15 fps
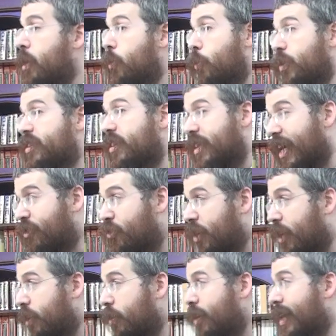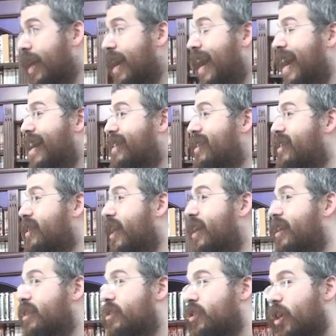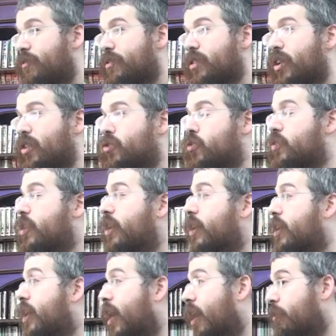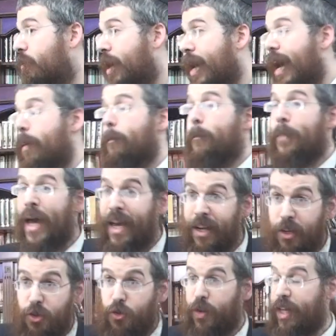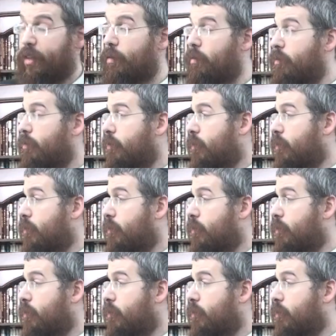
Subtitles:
What's the Taj Gili? As this Ein Sof is not just going to come and penetrate